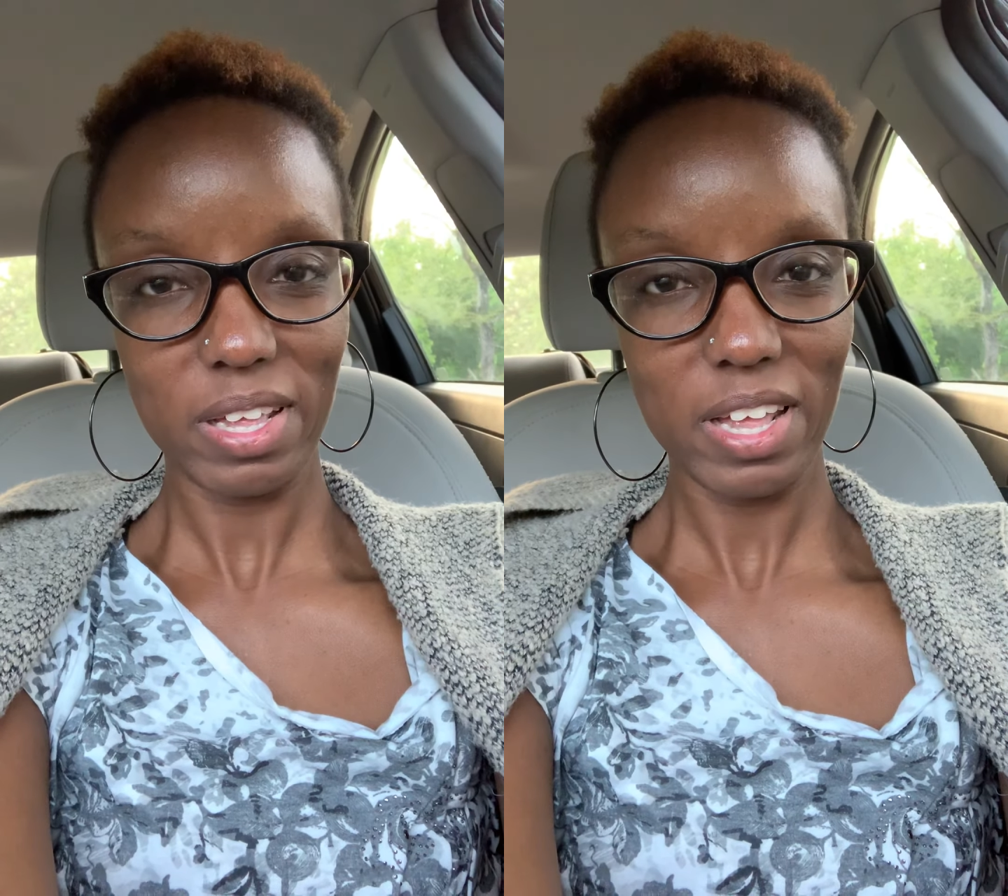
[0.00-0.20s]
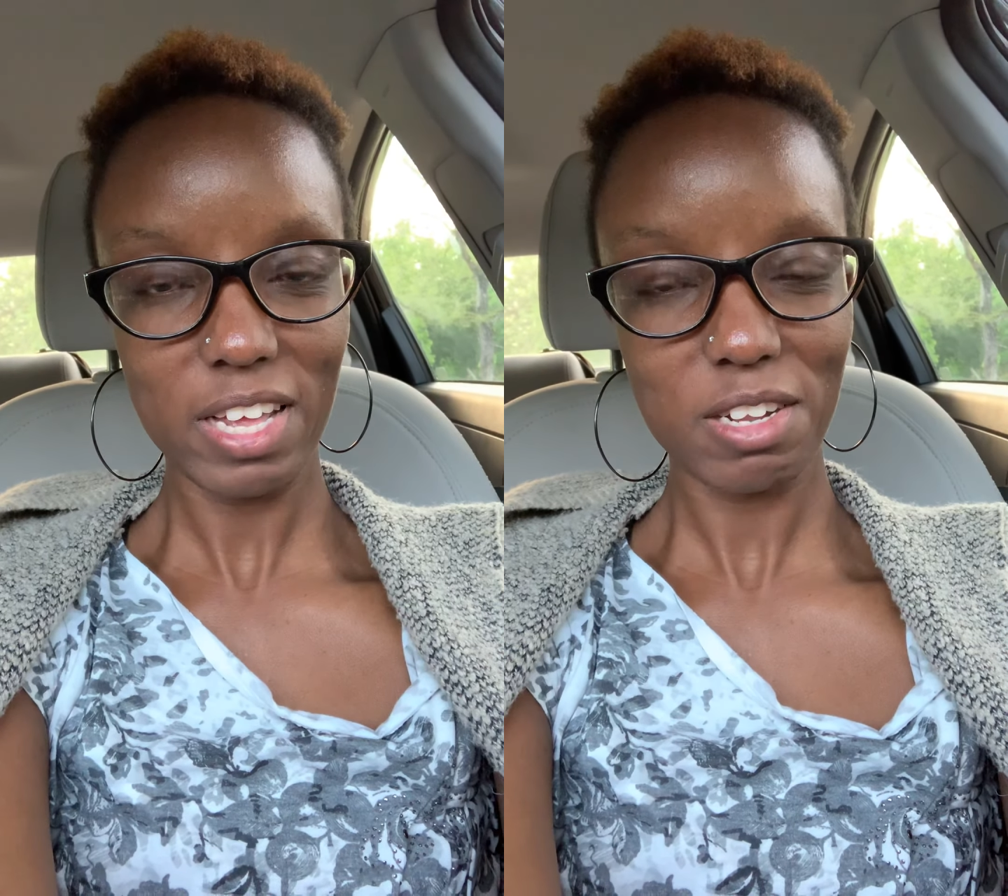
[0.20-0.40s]

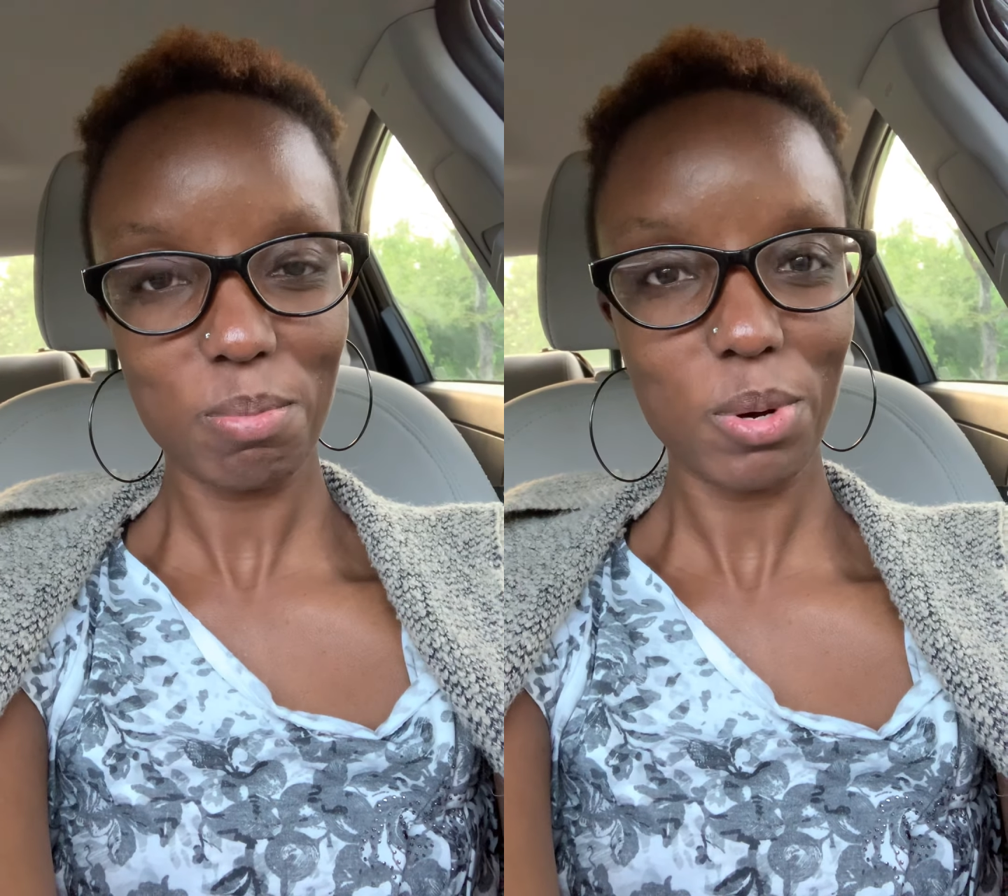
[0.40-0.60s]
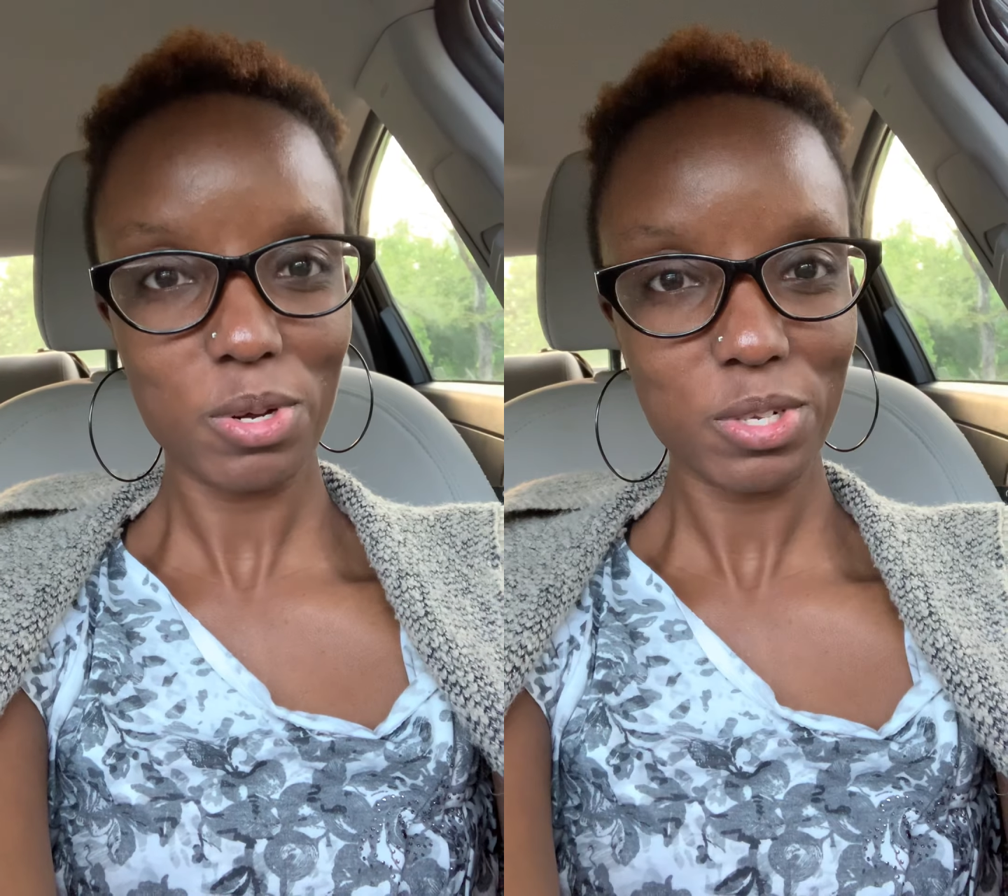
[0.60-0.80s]
as
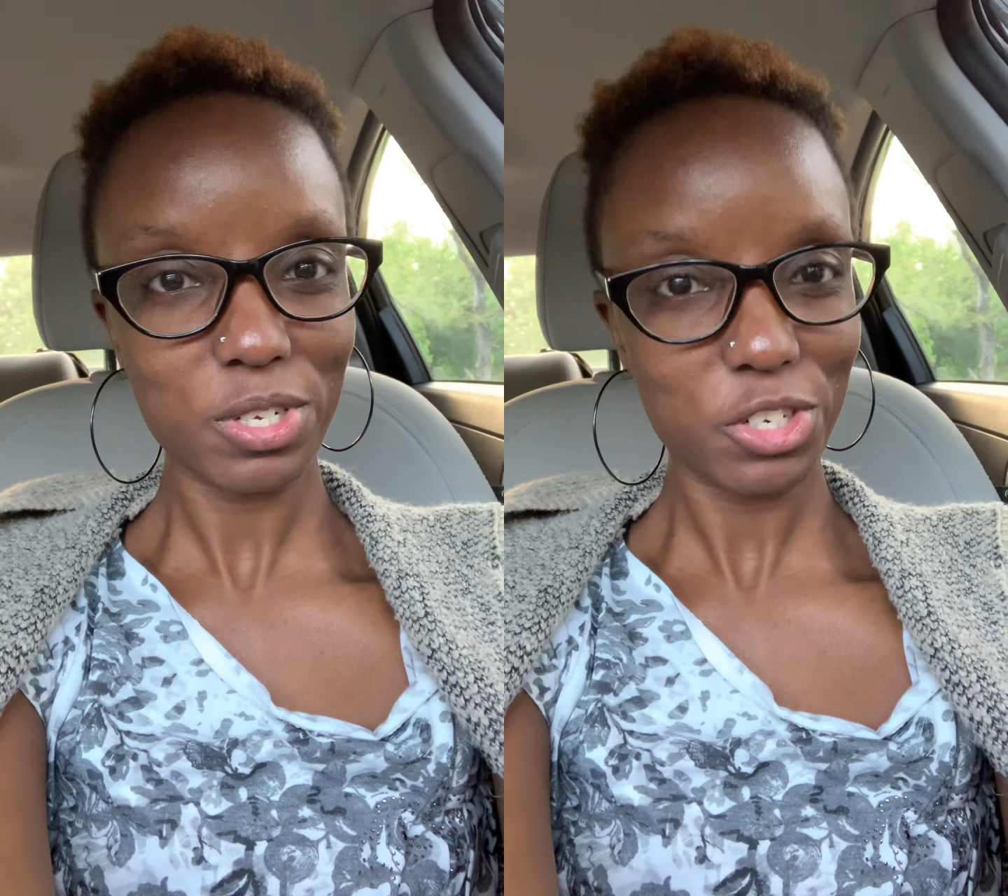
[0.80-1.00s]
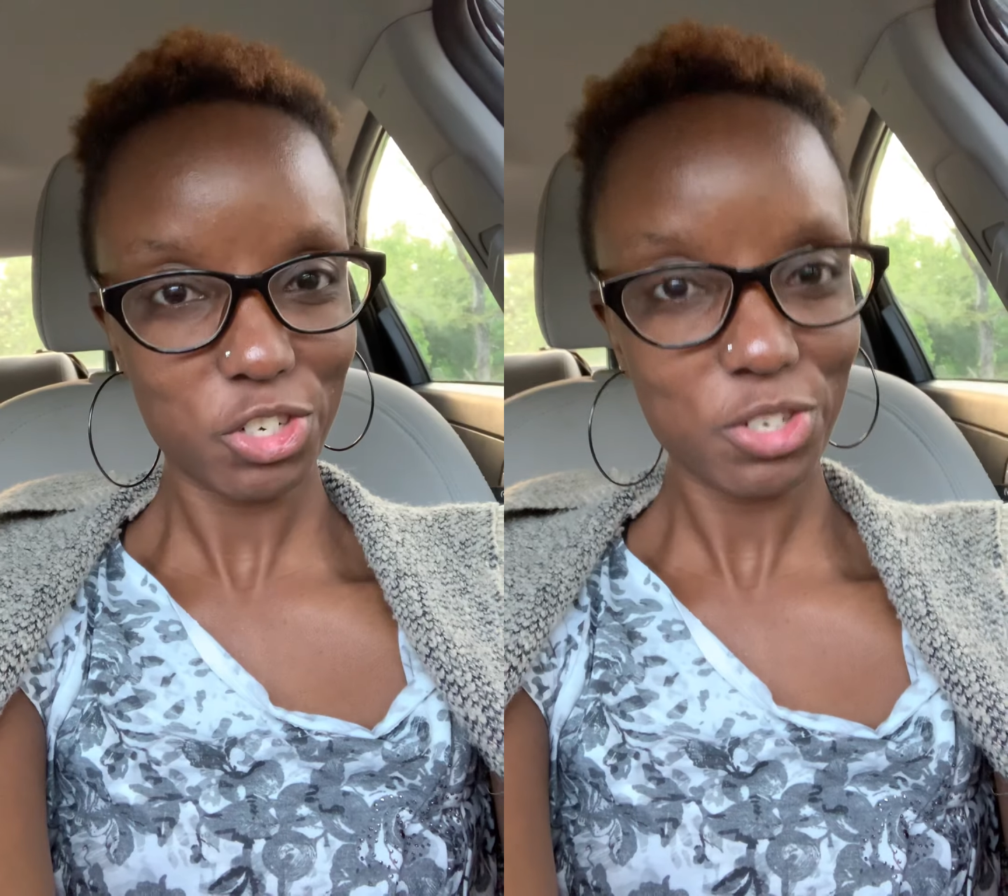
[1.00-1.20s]
opposed to
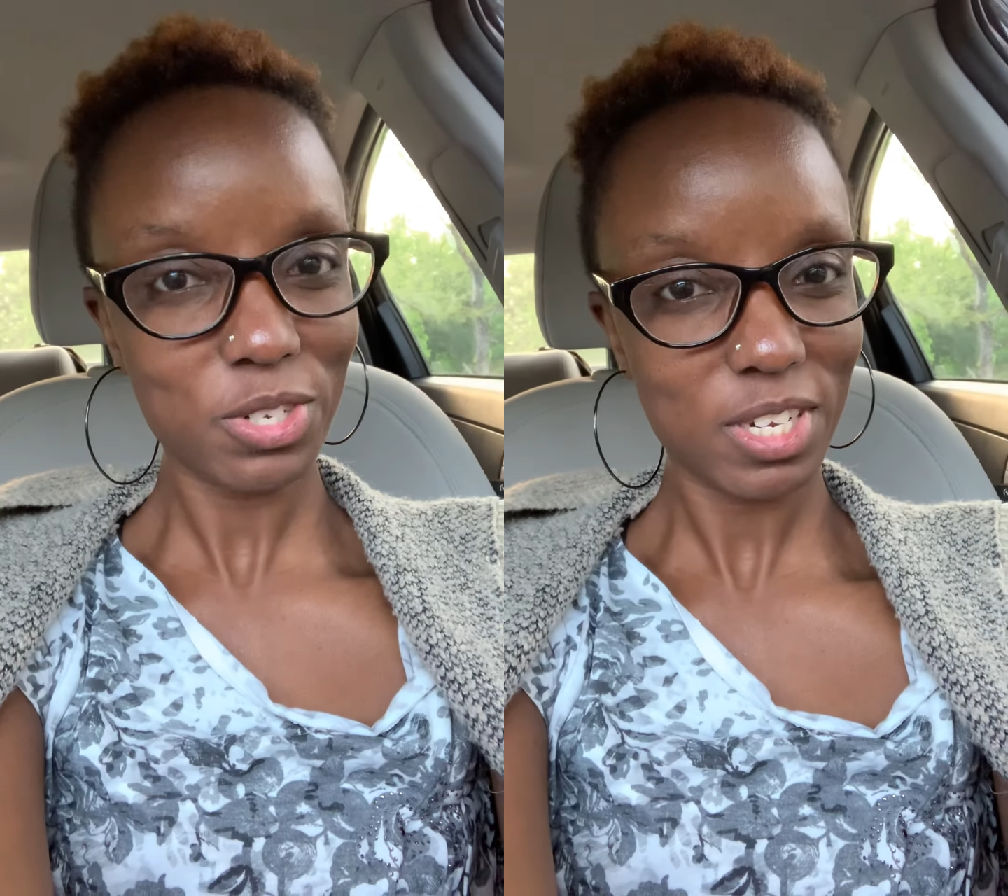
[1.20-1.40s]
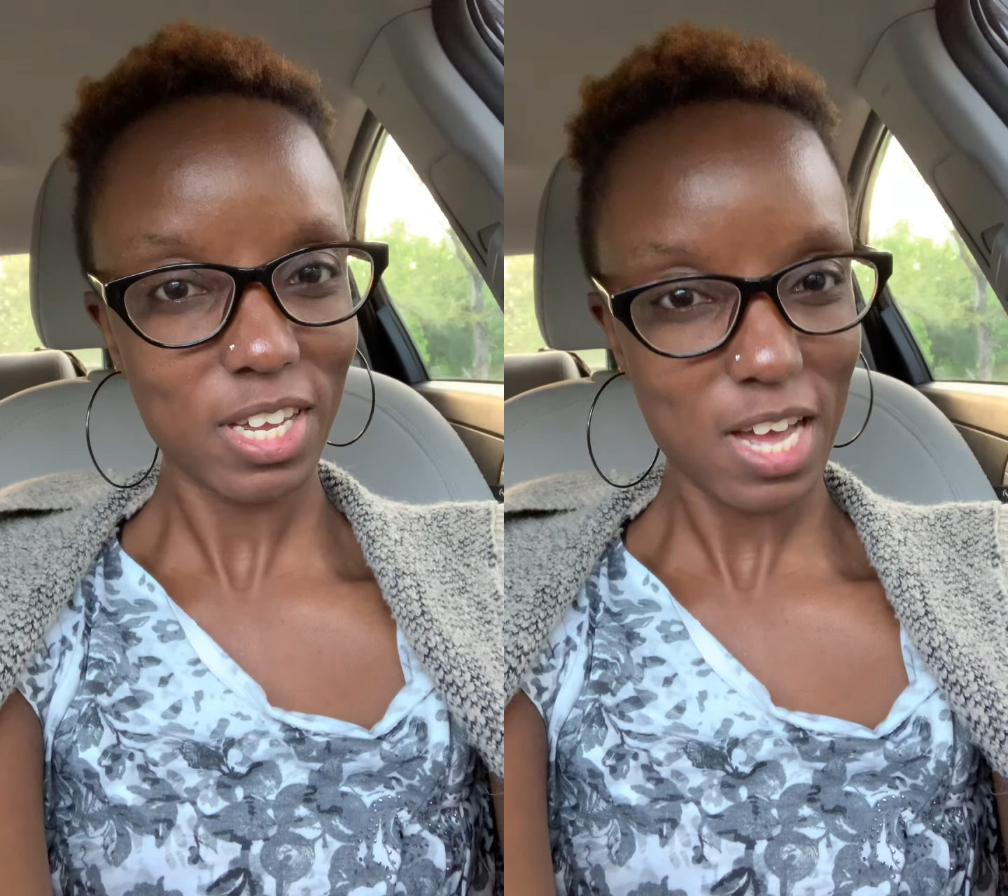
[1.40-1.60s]

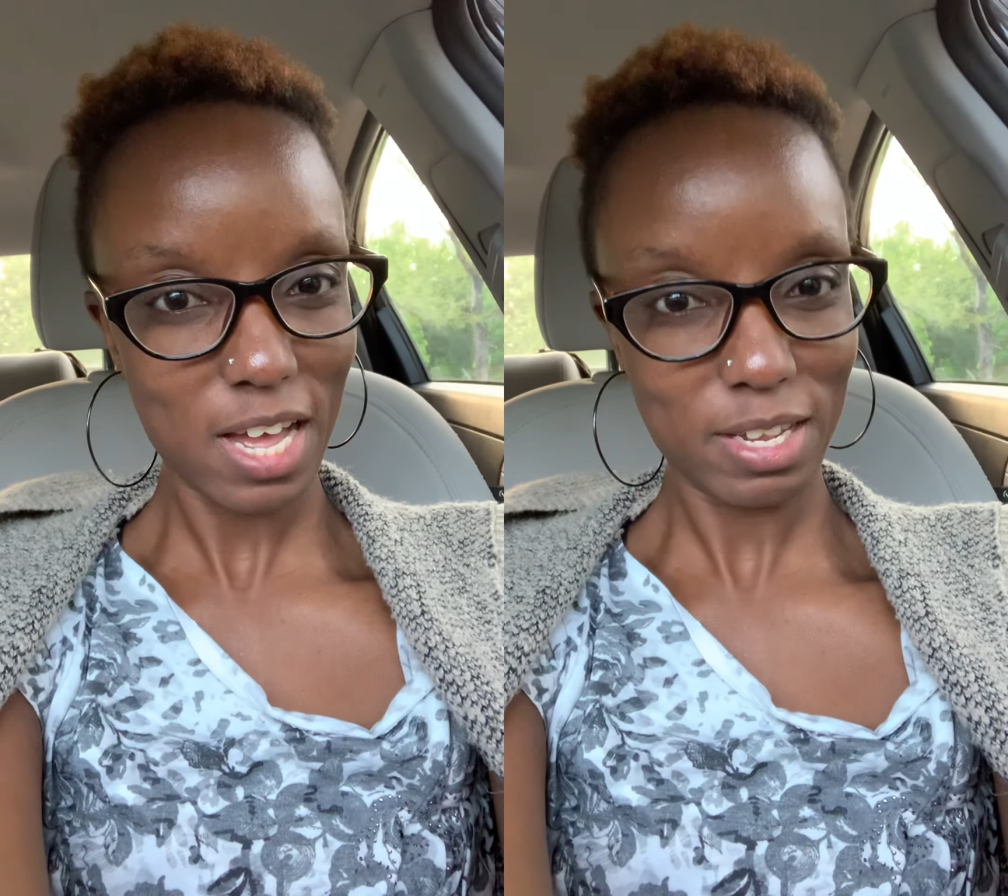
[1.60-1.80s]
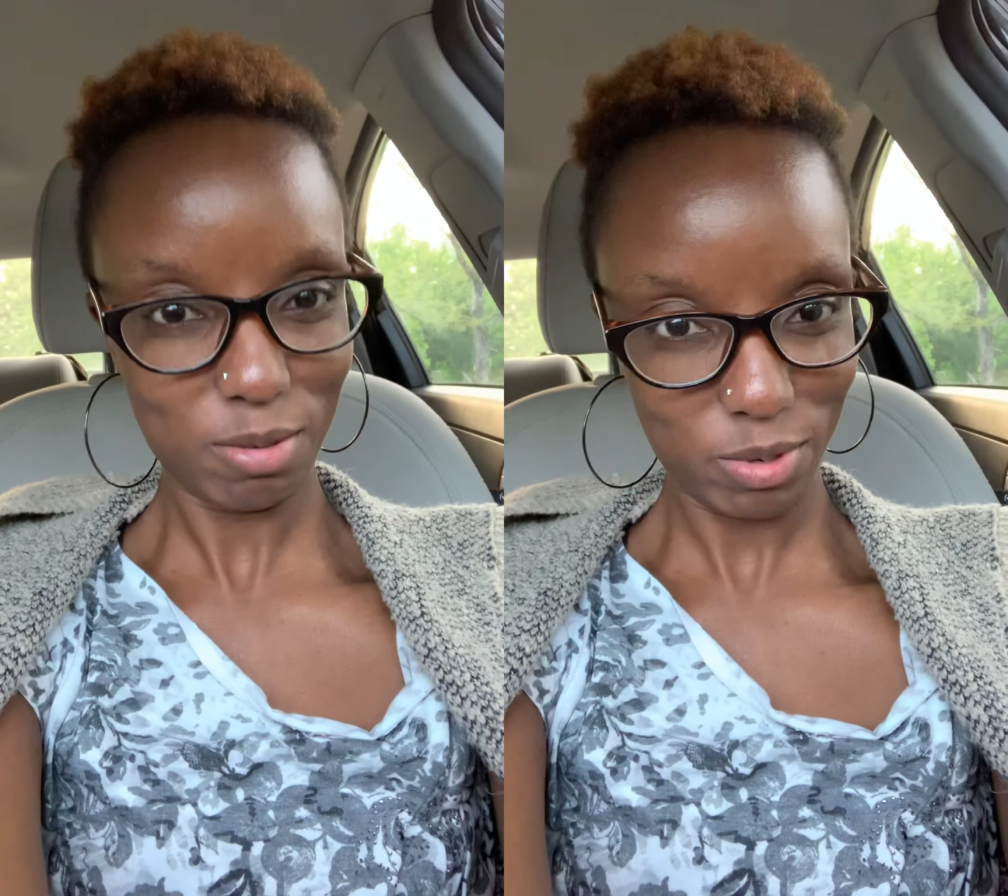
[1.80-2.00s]
choosing
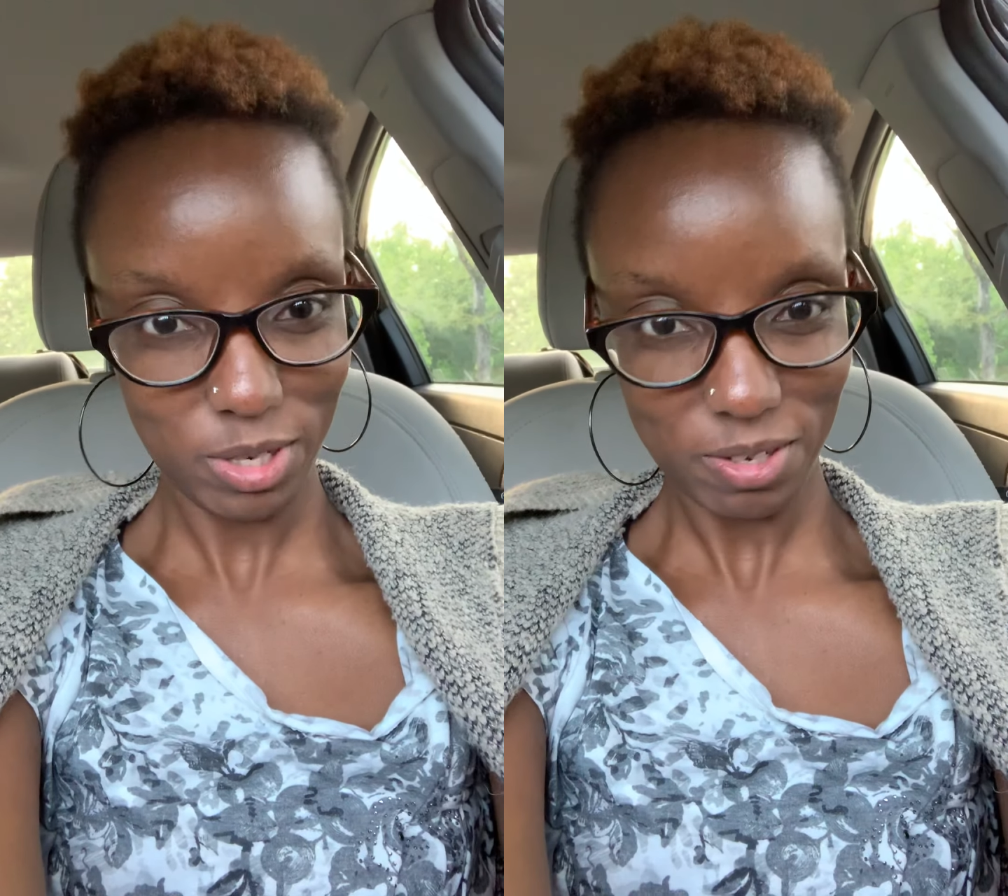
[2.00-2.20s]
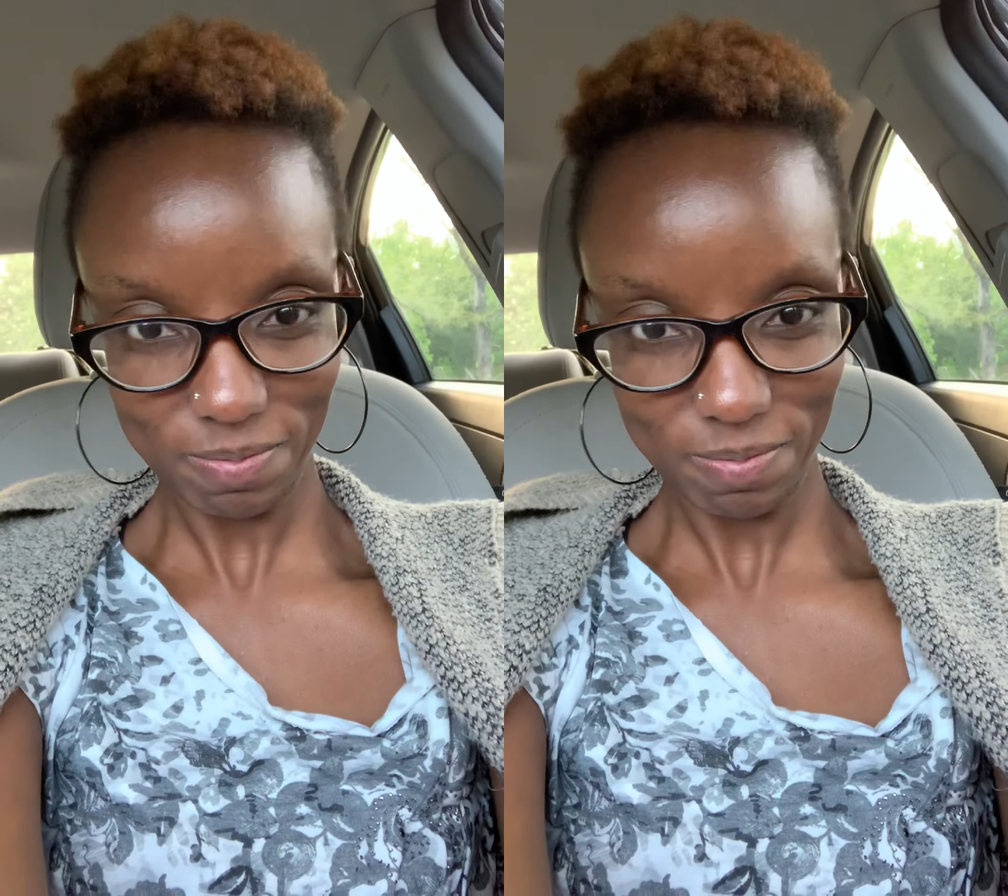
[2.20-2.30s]
God's will.